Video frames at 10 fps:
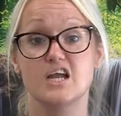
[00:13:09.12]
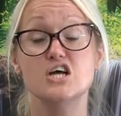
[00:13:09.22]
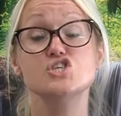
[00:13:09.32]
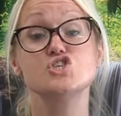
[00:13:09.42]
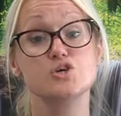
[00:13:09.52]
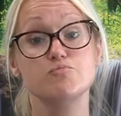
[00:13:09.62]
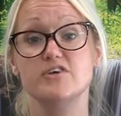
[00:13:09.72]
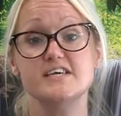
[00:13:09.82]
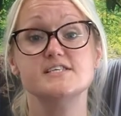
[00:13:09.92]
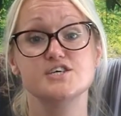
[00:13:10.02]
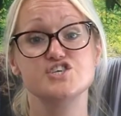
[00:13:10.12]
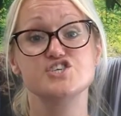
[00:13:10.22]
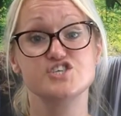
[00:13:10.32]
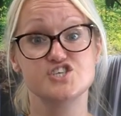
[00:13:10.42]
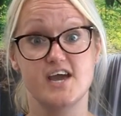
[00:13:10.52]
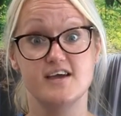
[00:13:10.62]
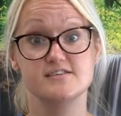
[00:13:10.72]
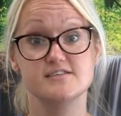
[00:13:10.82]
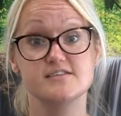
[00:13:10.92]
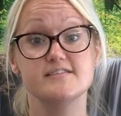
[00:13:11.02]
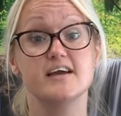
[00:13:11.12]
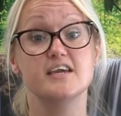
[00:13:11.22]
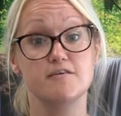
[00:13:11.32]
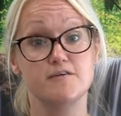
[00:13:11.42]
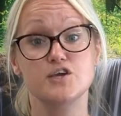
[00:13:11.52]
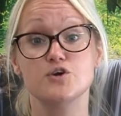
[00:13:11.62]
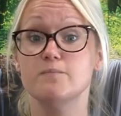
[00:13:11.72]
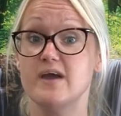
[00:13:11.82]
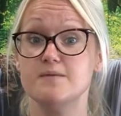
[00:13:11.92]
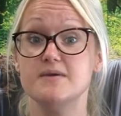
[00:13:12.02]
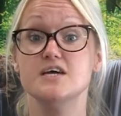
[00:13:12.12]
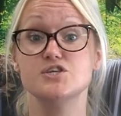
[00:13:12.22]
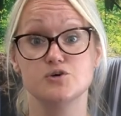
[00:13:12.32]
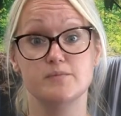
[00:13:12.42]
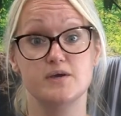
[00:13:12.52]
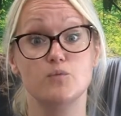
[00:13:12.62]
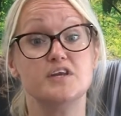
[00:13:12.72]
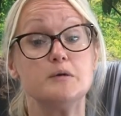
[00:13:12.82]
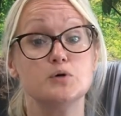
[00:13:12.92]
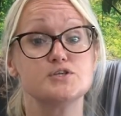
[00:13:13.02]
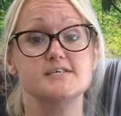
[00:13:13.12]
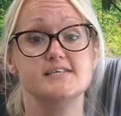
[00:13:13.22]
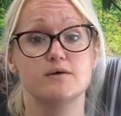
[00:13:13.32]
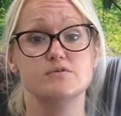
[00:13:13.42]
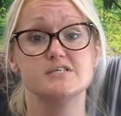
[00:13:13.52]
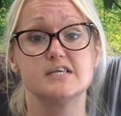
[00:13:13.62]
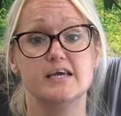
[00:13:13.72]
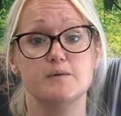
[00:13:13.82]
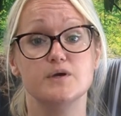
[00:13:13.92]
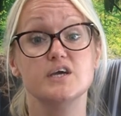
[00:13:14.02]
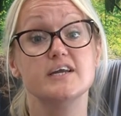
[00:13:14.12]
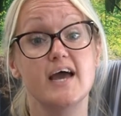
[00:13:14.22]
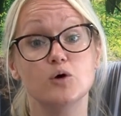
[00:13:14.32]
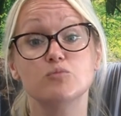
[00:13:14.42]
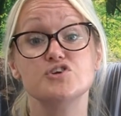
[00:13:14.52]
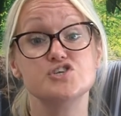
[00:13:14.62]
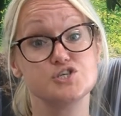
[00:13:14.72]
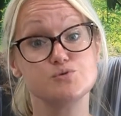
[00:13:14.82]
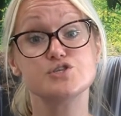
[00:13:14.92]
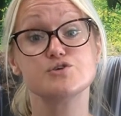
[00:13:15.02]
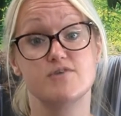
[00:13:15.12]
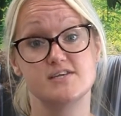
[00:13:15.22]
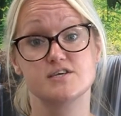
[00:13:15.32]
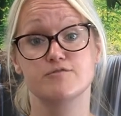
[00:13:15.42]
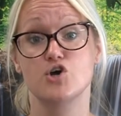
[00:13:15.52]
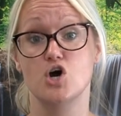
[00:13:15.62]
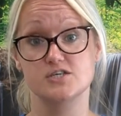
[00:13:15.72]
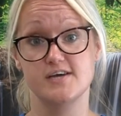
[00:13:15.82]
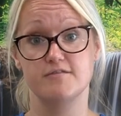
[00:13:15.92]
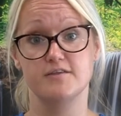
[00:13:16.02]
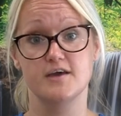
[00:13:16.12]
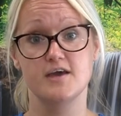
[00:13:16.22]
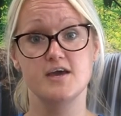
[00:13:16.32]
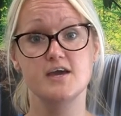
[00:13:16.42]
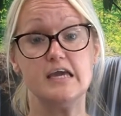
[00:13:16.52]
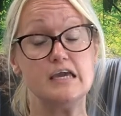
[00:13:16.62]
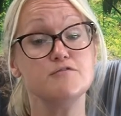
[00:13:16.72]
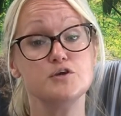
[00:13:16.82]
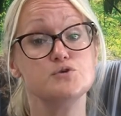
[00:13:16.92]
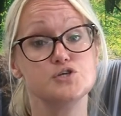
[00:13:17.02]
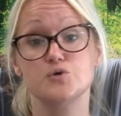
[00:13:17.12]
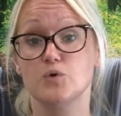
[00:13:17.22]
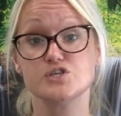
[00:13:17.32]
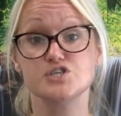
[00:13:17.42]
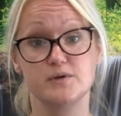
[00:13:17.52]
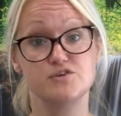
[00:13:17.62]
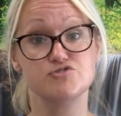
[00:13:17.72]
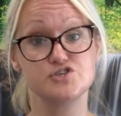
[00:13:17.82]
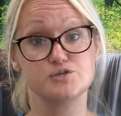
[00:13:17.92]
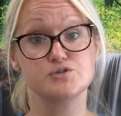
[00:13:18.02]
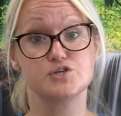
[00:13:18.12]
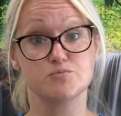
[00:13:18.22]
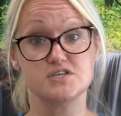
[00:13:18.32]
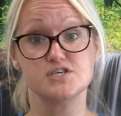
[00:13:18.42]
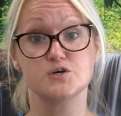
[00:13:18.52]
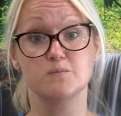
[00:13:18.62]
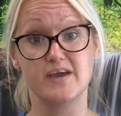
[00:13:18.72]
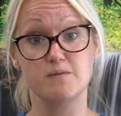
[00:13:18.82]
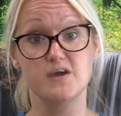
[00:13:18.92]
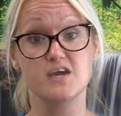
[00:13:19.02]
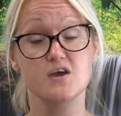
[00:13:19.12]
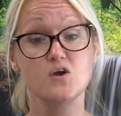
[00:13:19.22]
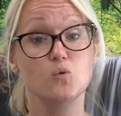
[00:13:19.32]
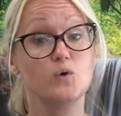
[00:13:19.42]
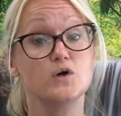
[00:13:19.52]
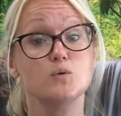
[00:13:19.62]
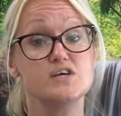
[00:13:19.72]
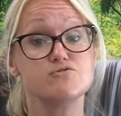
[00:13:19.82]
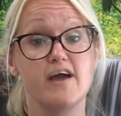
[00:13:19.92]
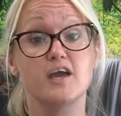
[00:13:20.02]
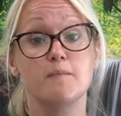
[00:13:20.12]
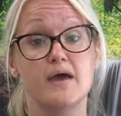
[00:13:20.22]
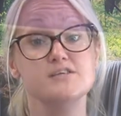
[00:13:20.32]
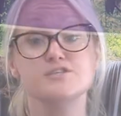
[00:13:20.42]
Some research suggests that giving your baby a dummy when you put it down to sleep can help reduce the risk of cot death. If you do want to introduce a dummy to your baby, we always recommend